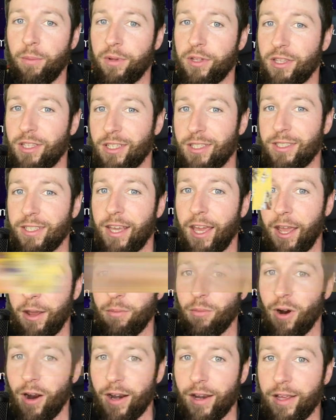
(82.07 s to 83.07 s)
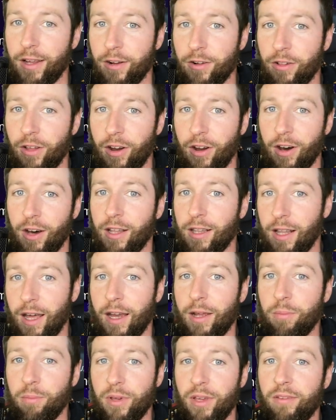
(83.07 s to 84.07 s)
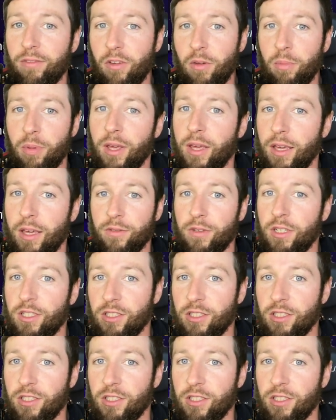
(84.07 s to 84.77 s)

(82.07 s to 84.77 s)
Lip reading: But this game right here, the online PvP,